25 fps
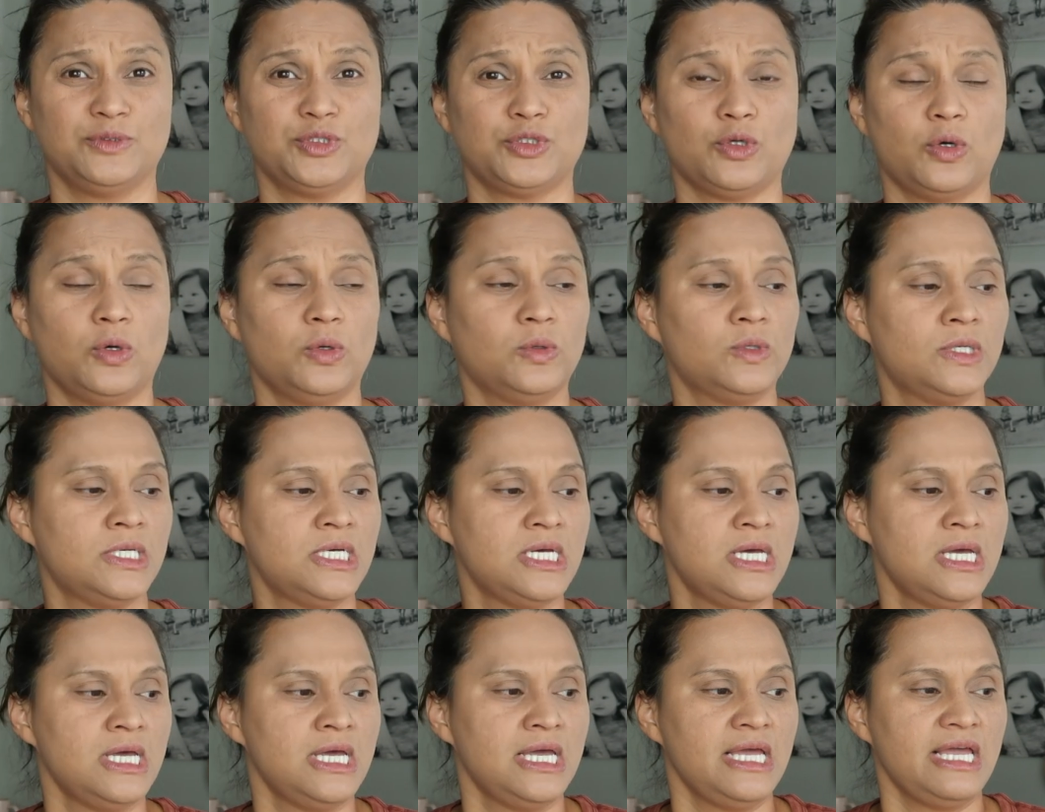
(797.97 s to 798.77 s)
So
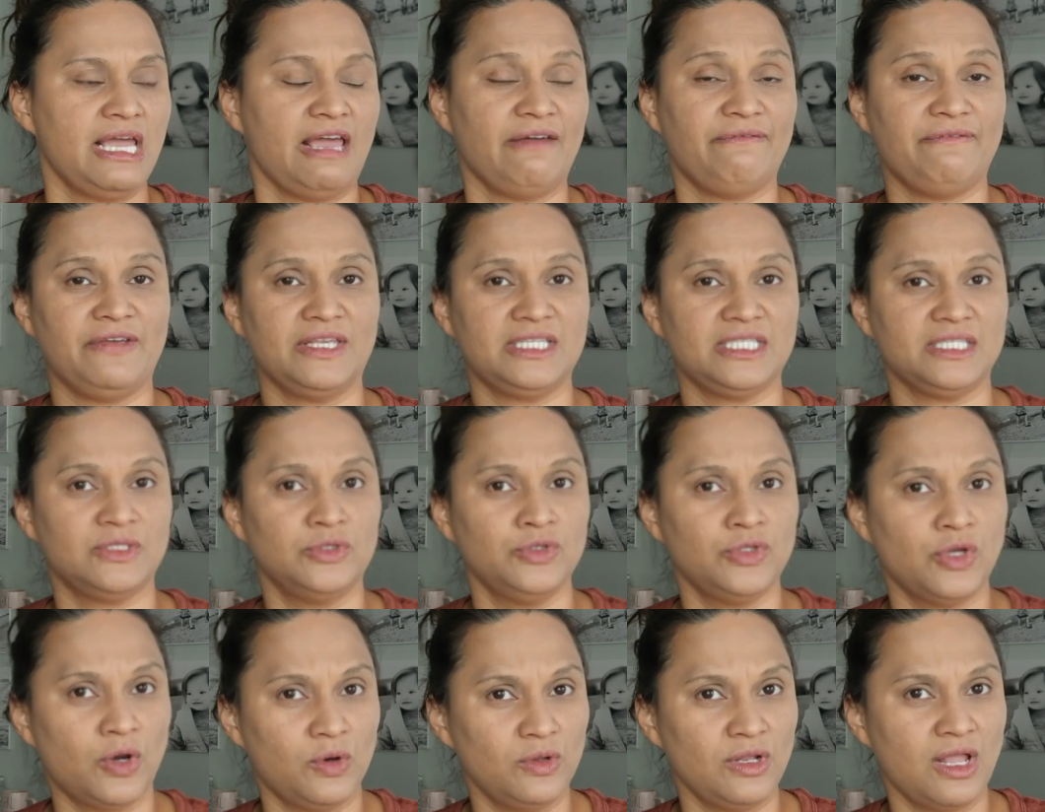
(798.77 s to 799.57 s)
if it's
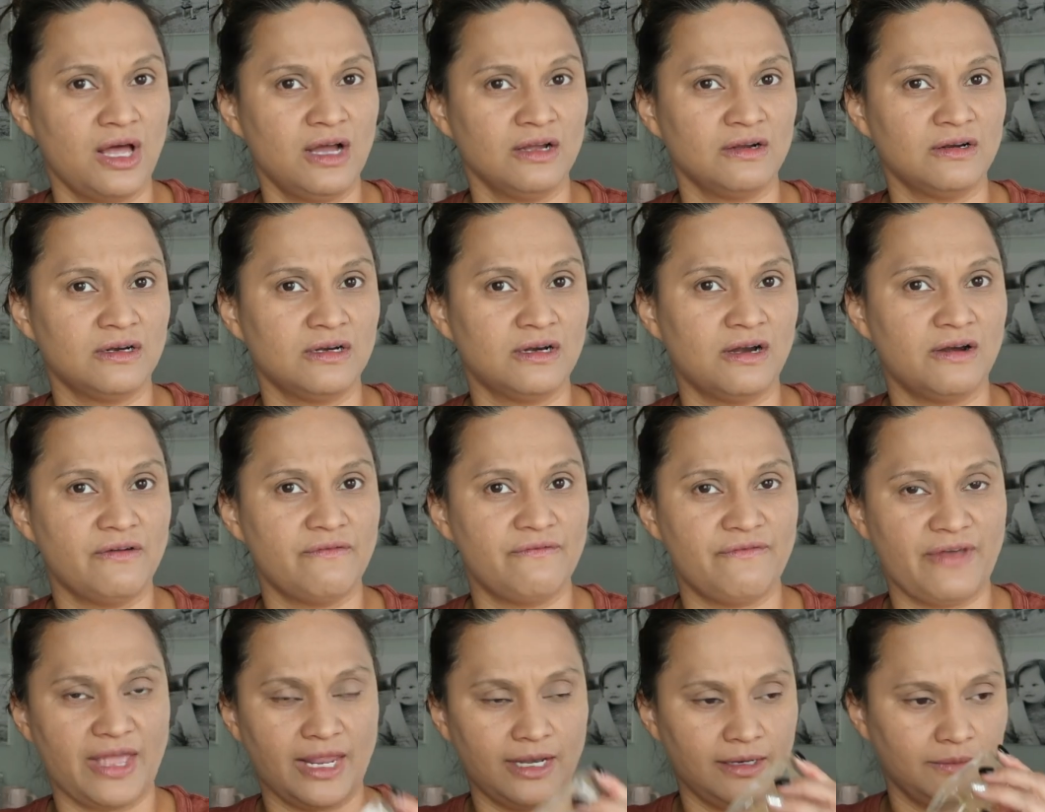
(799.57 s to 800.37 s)
no longer
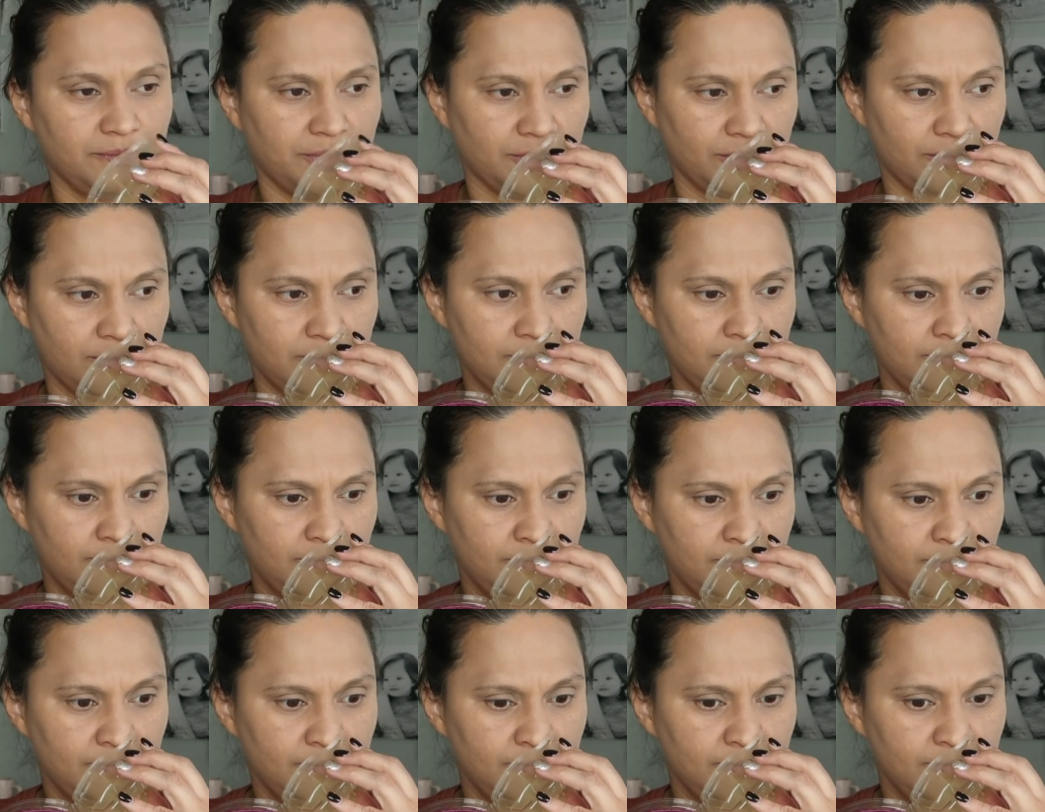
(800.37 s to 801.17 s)
available,
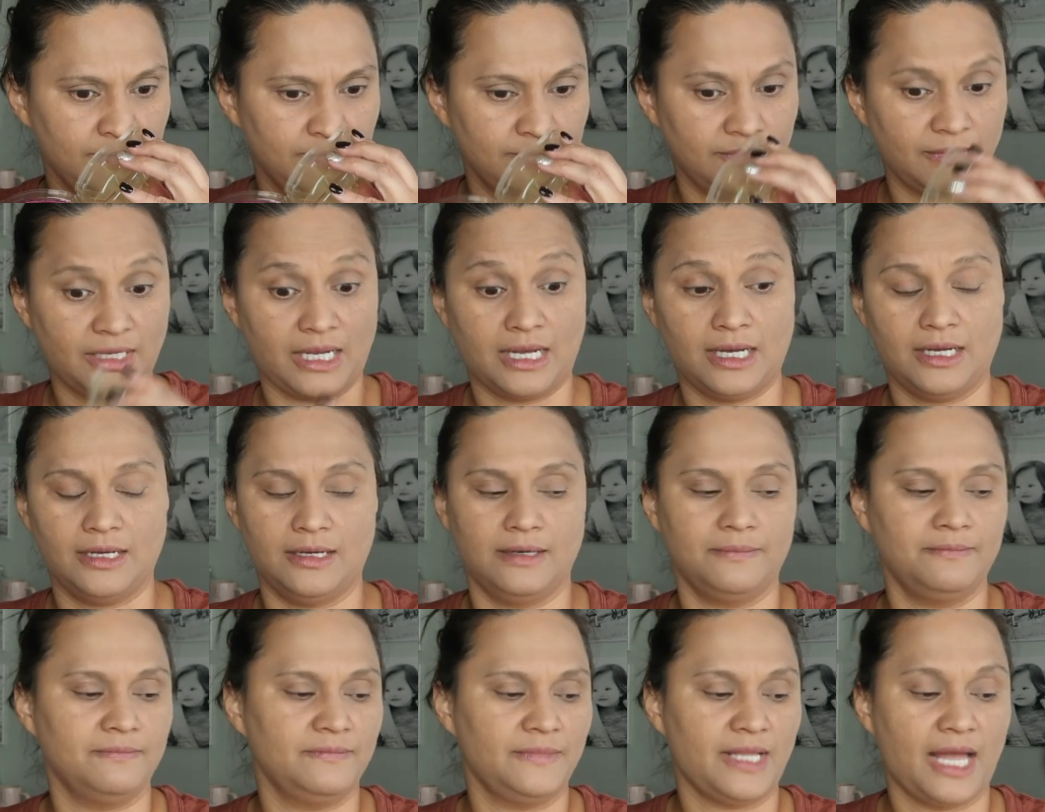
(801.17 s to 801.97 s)

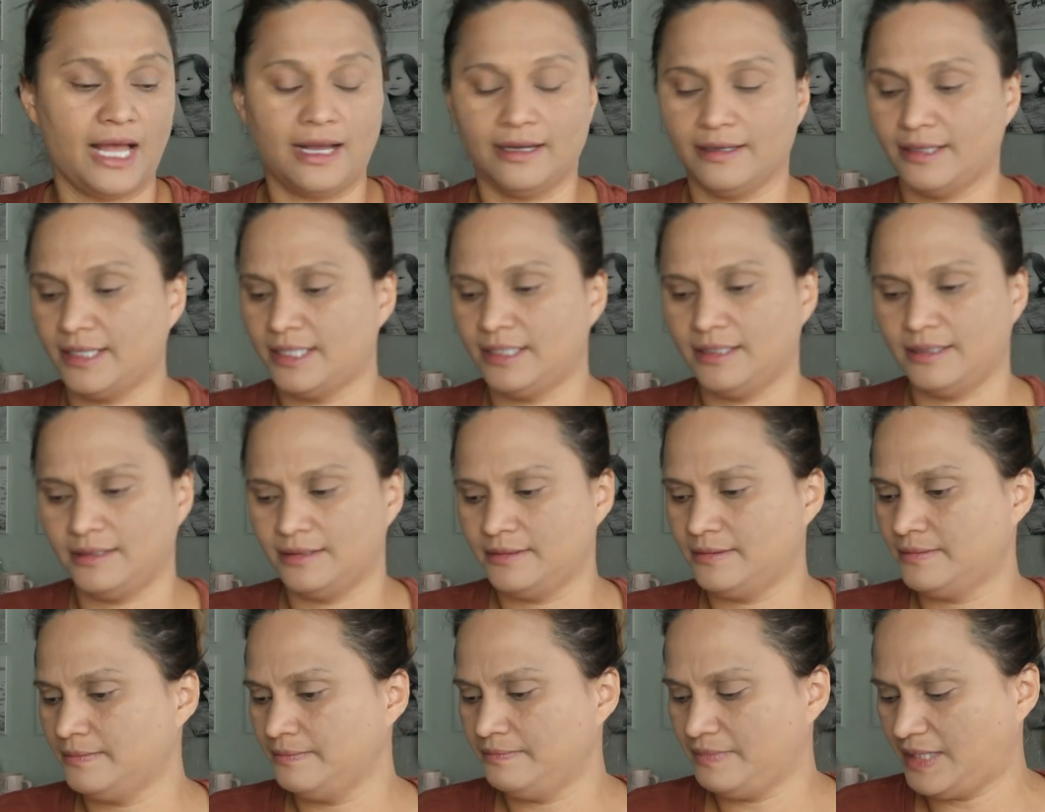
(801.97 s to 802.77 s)
I'm not going
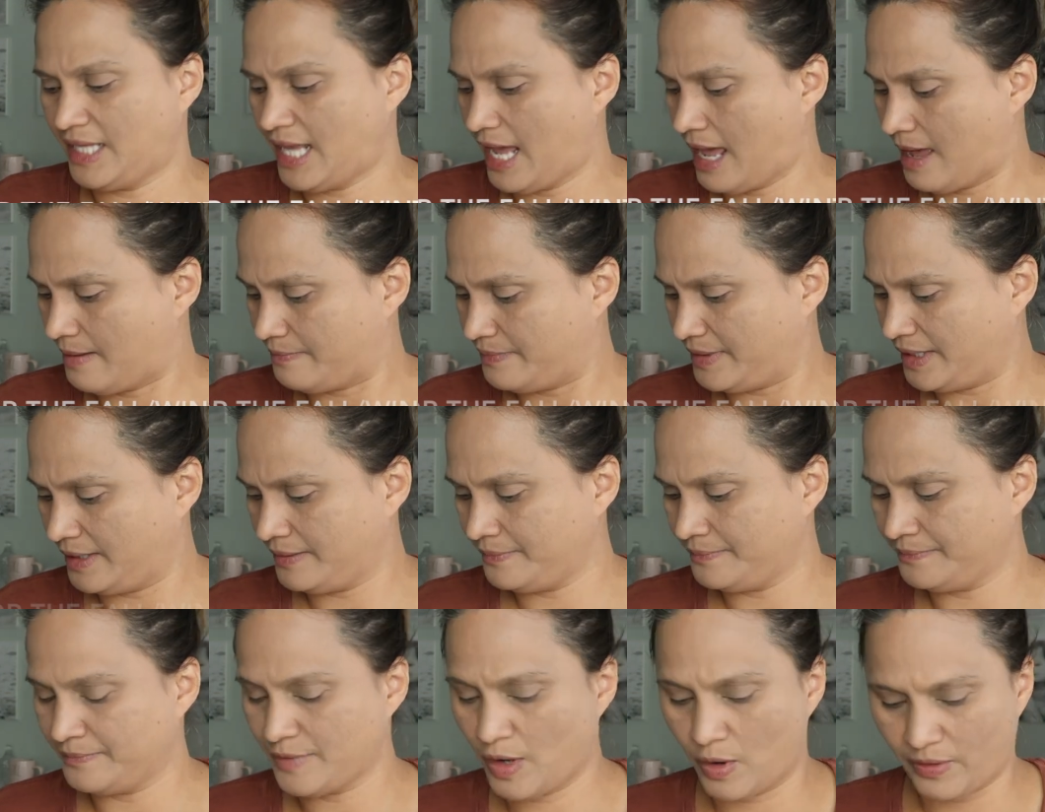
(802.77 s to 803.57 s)
to be happy.
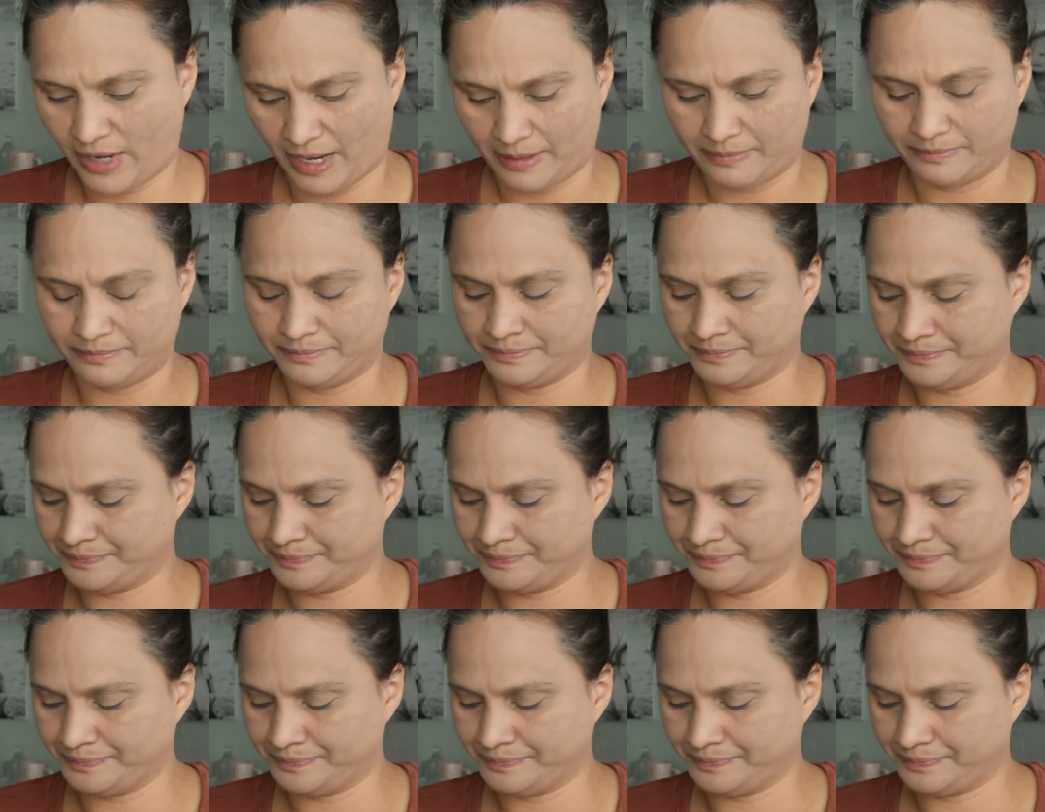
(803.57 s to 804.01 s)
Okay.